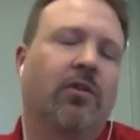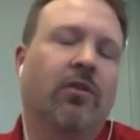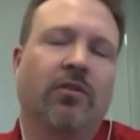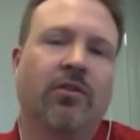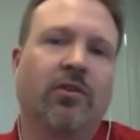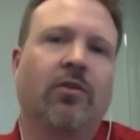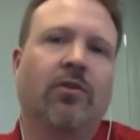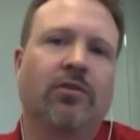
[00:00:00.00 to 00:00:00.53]
Go
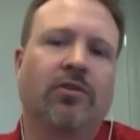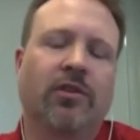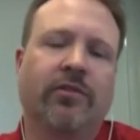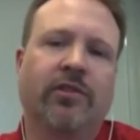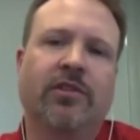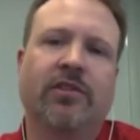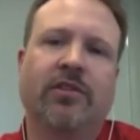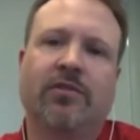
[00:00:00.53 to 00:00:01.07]
Google
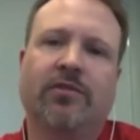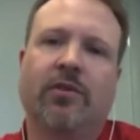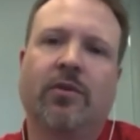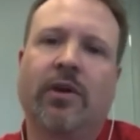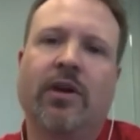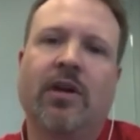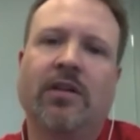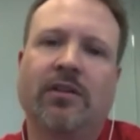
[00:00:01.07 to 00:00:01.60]
services for
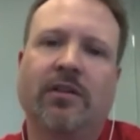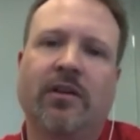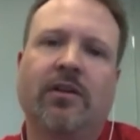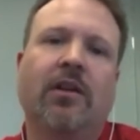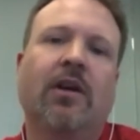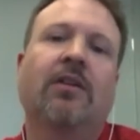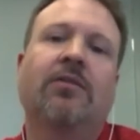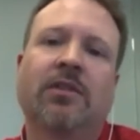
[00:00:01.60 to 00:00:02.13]
organizing
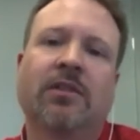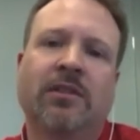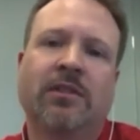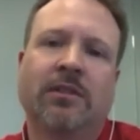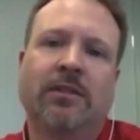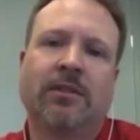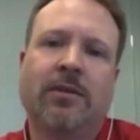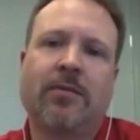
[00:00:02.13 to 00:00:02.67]
their lives.
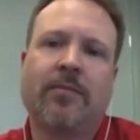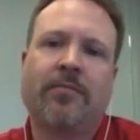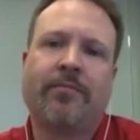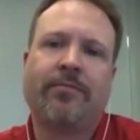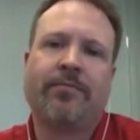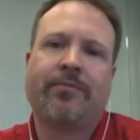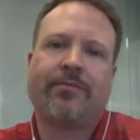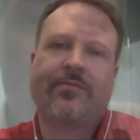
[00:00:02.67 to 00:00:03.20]

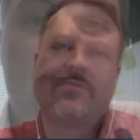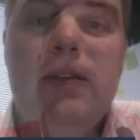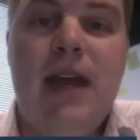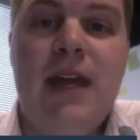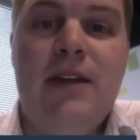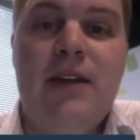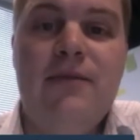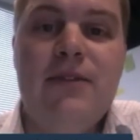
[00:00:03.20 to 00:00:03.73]
So
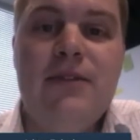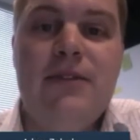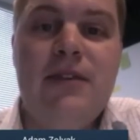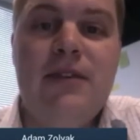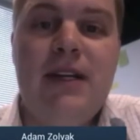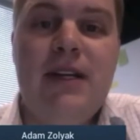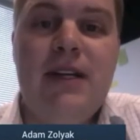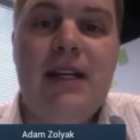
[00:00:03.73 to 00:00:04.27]
thank you for
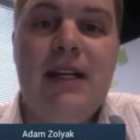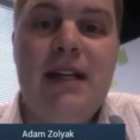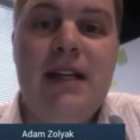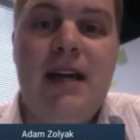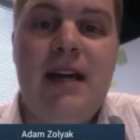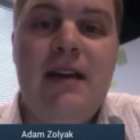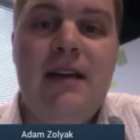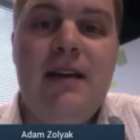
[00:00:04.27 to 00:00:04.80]
tuning in
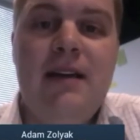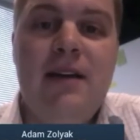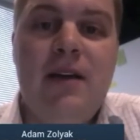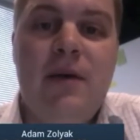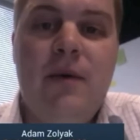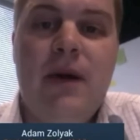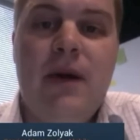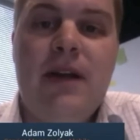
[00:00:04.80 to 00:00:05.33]
today.
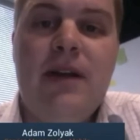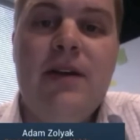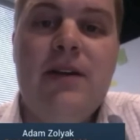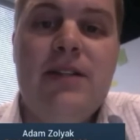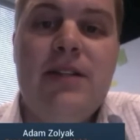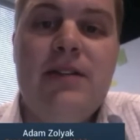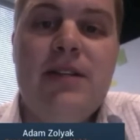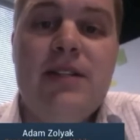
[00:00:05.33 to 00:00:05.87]
We
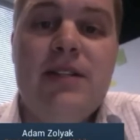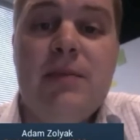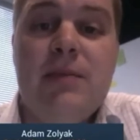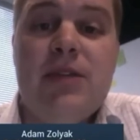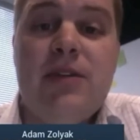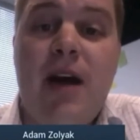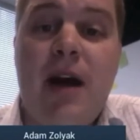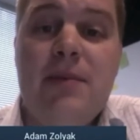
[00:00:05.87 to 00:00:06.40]
encourage you to
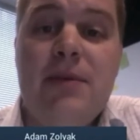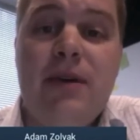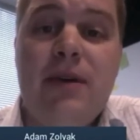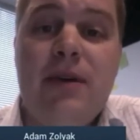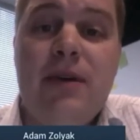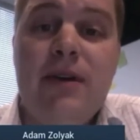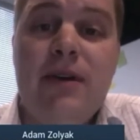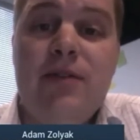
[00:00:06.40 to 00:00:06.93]
subscribe to
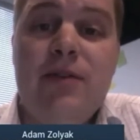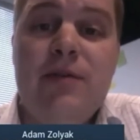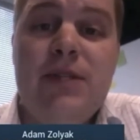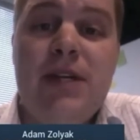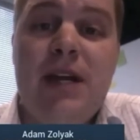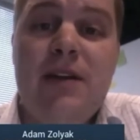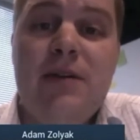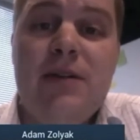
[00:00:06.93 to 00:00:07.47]
our YouTube
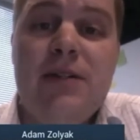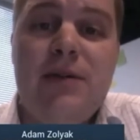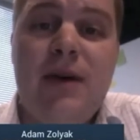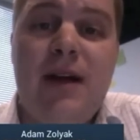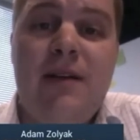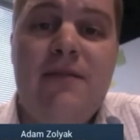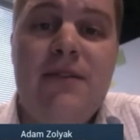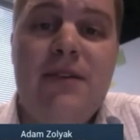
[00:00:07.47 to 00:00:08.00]
channel, which
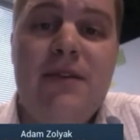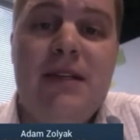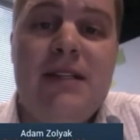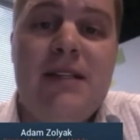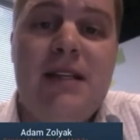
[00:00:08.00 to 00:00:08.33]
will have new